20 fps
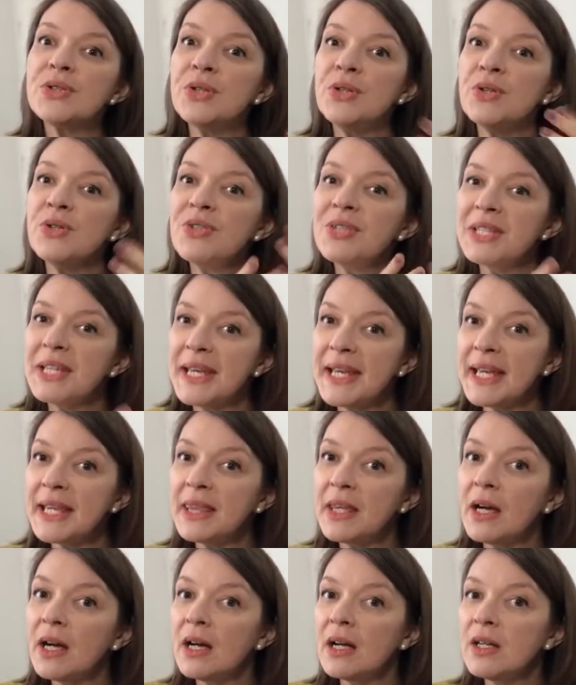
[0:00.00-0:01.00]
you see
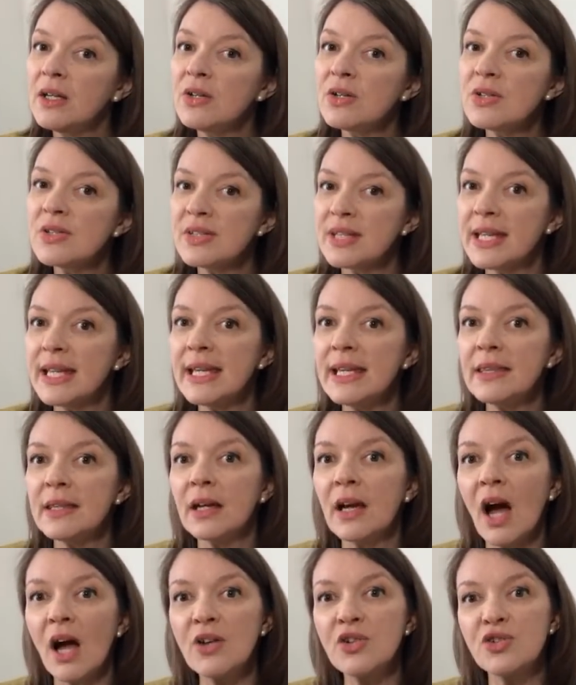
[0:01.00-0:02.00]
the
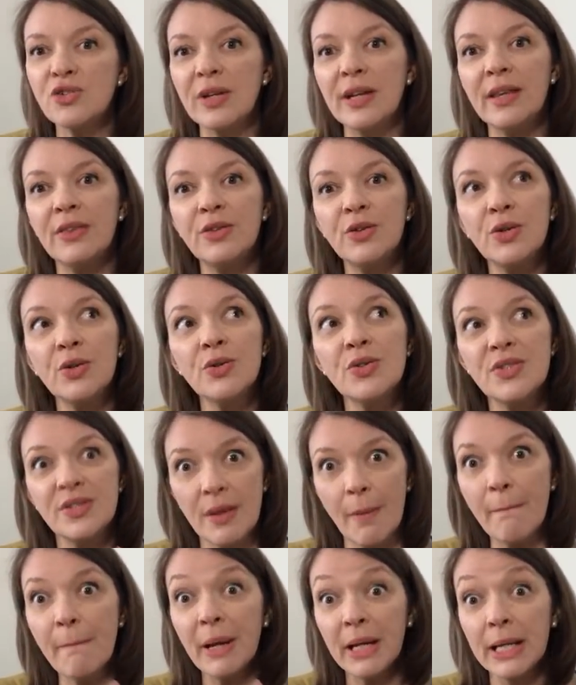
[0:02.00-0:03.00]
country through
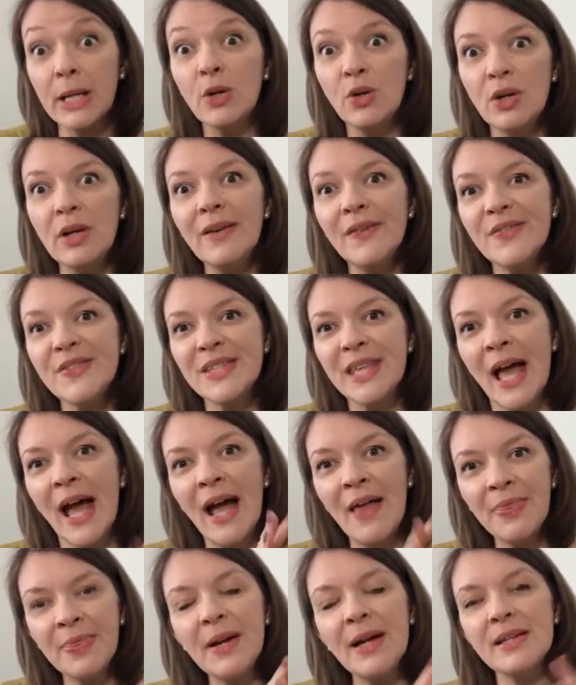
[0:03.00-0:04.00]
somebody who lives there,
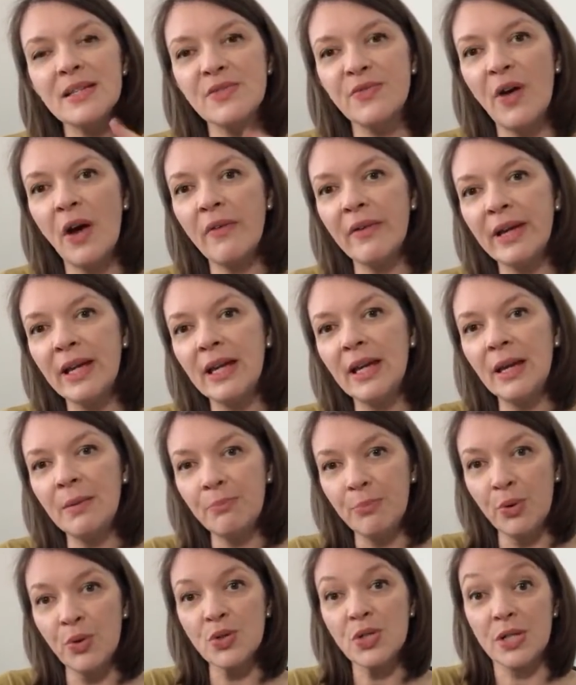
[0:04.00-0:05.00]
and that's very
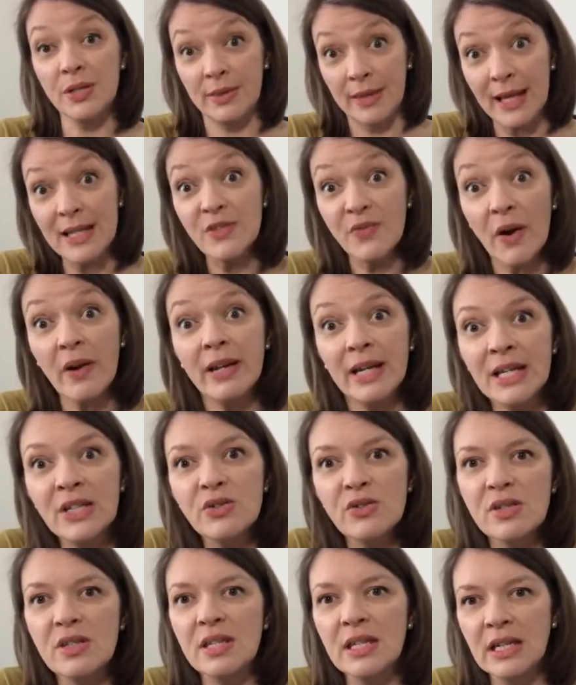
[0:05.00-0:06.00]
important. That's very
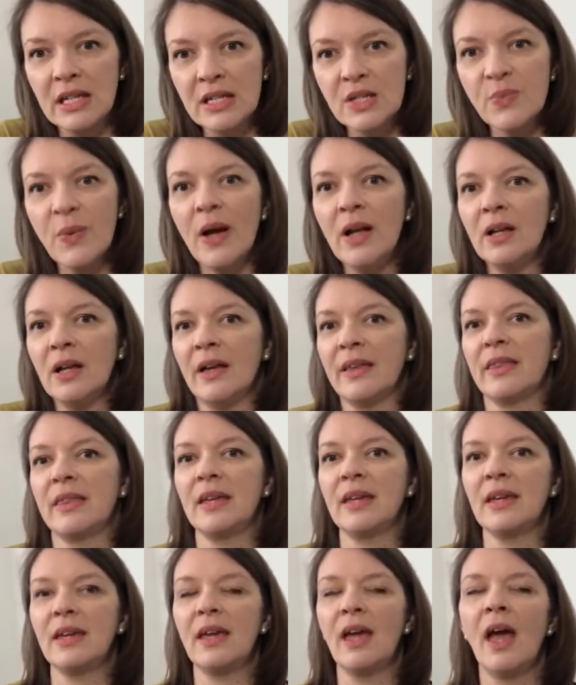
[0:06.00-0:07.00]
interesting as well, I
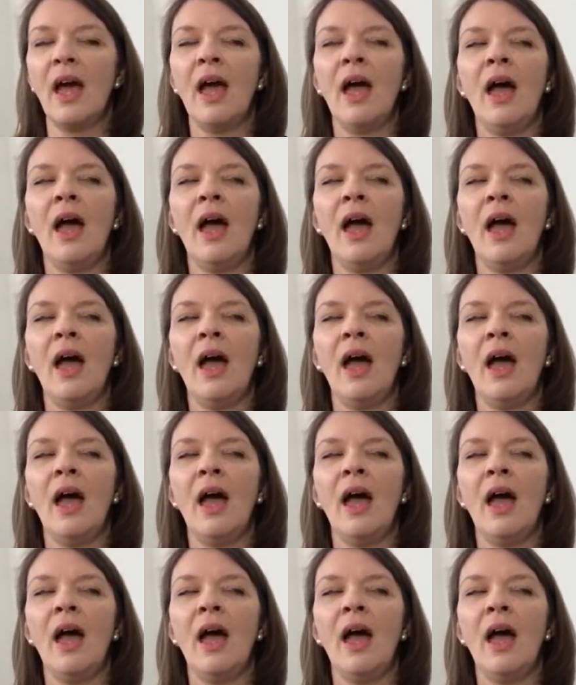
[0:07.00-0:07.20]
think.